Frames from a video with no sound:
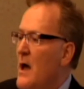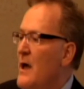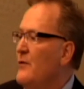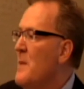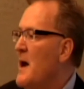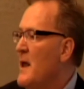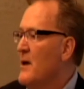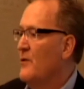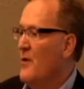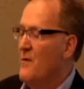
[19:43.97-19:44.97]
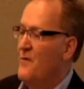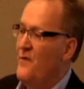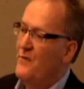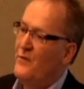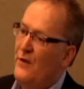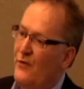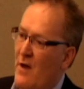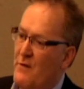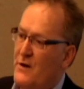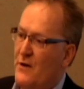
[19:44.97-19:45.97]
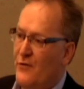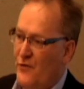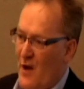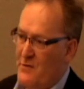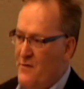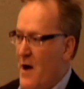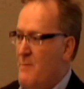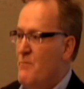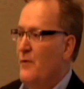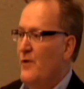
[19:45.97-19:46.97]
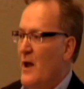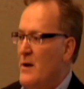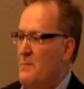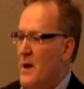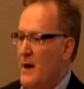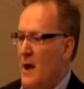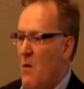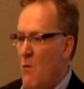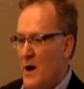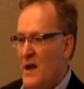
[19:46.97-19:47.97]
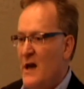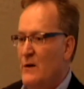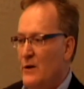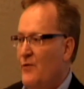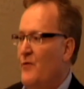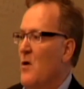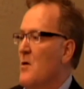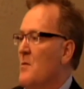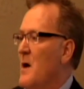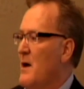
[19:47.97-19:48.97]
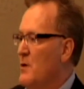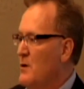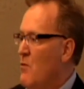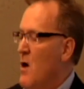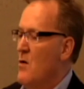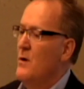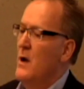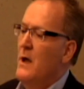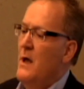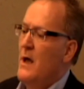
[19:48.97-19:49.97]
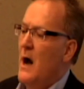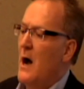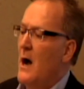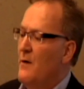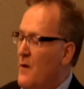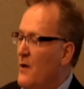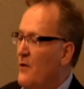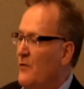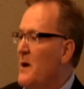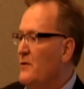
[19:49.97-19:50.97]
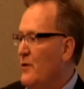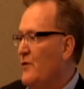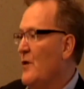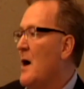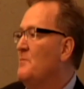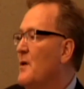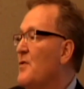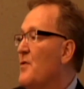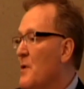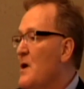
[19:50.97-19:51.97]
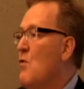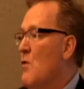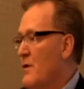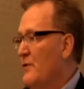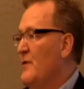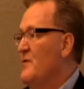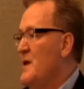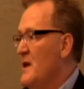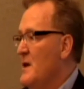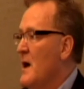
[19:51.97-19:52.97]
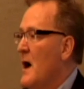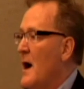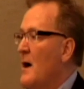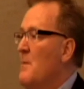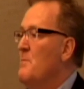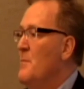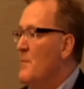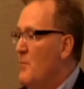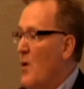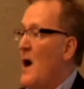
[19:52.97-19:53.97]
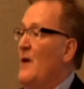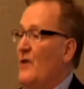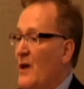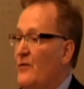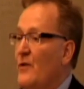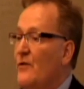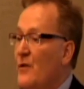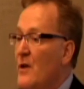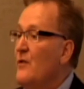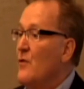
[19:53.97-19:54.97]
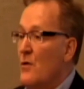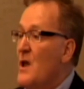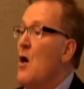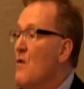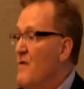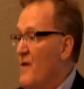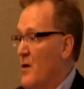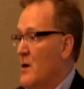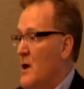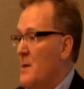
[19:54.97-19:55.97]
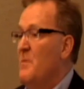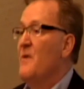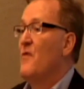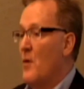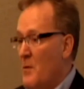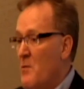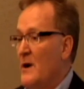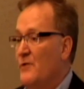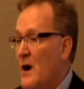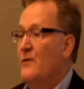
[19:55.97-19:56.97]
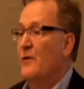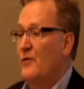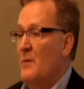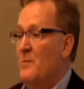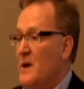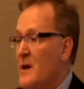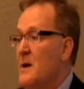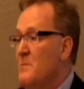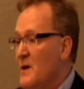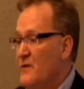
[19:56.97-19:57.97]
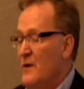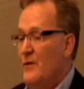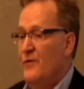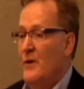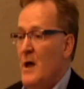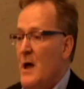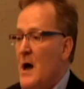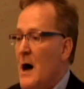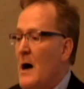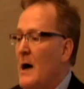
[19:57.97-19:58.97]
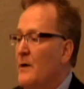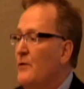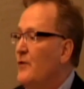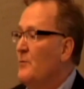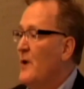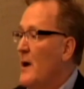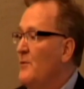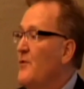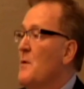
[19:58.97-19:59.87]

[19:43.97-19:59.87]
As many as fifty-seven to seventy-five percent, depending on what analyst firm I would quote, uh, as much as up to three quarters of the uh, process is, is already over before we want to talk to somebody in admissions. Uh, sometimes